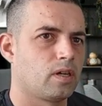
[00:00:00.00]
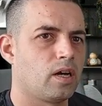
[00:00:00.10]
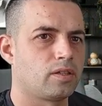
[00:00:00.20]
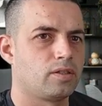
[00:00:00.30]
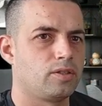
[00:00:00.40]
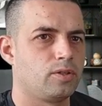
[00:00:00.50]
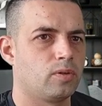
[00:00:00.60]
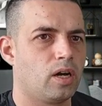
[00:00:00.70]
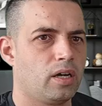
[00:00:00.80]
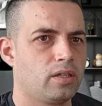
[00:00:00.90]

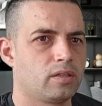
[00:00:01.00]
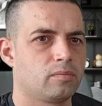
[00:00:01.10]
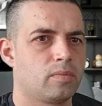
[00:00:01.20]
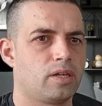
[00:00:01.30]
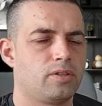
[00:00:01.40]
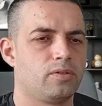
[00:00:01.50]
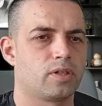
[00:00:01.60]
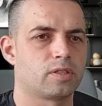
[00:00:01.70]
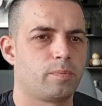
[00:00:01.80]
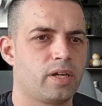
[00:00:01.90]
new item, add new
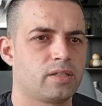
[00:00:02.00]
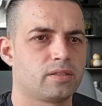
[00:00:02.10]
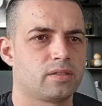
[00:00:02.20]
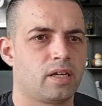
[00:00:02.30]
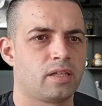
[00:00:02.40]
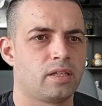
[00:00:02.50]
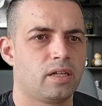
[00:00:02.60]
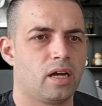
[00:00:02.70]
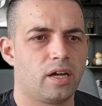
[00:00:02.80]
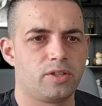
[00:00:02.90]
expense, and
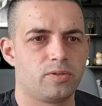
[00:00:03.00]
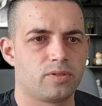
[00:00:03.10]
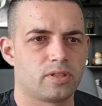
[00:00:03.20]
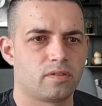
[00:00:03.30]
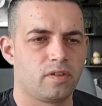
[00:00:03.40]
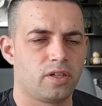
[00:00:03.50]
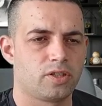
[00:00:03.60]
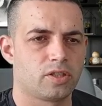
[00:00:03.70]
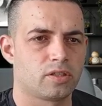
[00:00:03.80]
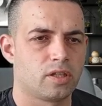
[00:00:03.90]
add new
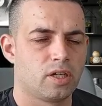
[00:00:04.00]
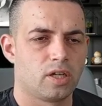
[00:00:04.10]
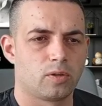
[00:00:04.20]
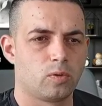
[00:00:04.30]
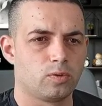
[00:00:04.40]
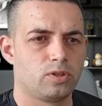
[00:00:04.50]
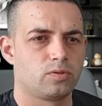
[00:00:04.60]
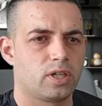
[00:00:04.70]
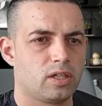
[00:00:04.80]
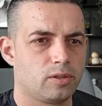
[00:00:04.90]
reservation. Go
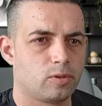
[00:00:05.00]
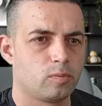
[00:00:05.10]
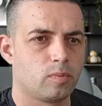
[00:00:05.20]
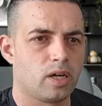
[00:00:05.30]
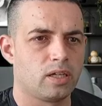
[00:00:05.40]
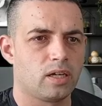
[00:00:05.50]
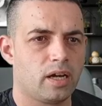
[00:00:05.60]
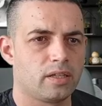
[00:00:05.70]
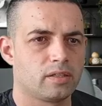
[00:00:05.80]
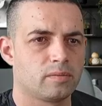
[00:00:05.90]
directly to my
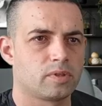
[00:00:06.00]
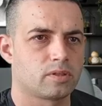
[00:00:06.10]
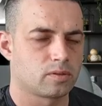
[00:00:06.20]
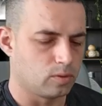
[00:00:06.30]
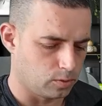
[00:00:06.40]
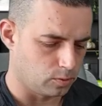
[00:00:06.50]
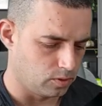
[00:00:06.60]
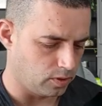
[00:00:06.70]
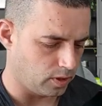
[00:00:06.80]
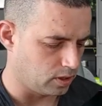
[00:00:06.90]
items,
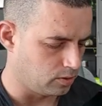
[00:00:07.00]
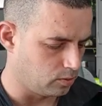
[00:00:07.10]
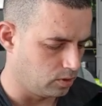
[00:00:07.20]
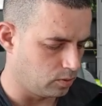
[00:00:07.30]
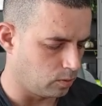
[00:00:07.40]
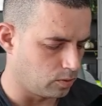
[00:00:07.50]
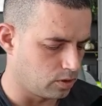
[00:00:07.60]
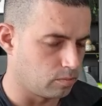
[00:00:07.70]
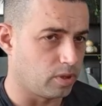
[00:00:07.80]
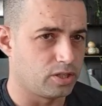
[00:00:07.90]
directly to the order
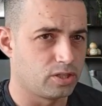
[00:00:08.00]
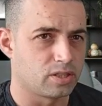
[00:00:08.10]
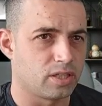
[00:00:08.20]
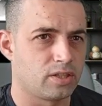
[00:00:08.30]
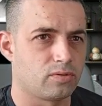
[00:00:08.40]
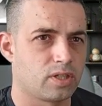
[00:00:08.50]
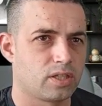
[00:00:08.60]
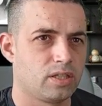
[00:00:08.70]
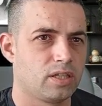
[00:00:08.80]
by just entering the